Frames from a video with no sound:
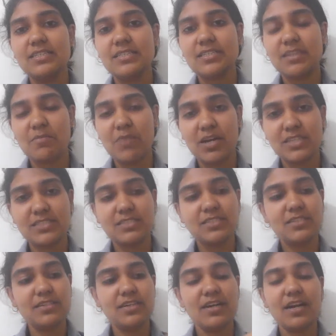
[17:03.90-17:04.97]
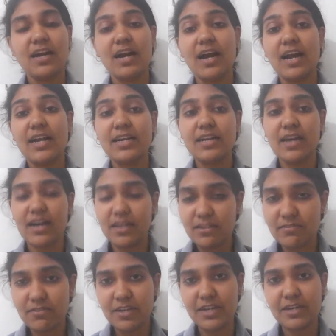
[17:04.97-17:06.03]
Samasa, and
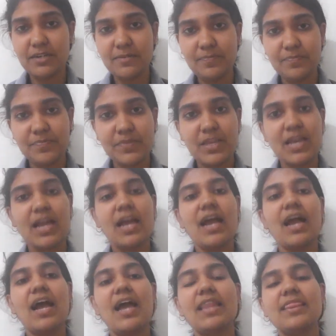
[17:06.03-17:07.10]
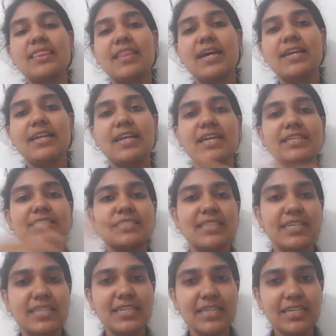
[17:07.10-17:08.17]
Anvaya, and then
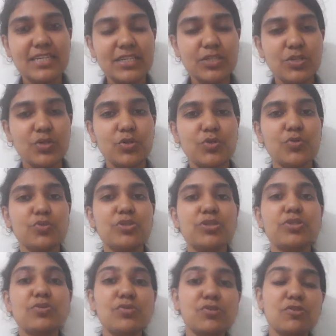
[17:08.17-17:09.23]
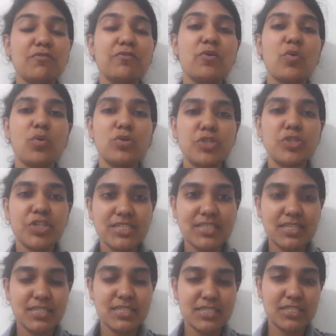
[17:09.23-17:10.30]
extending it to the use of koshas
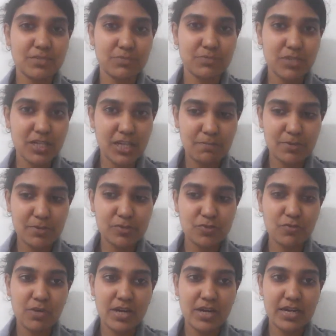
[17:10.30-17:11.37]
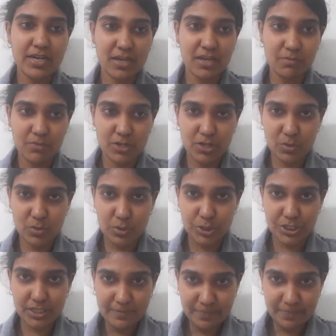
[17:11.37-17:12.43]
such as Shabdakalpadruma and Amara
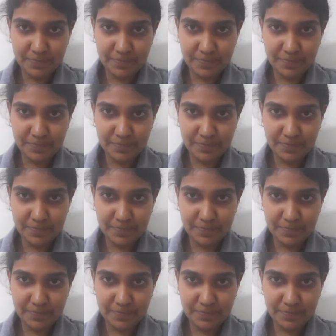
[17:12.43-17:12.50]
Kosha,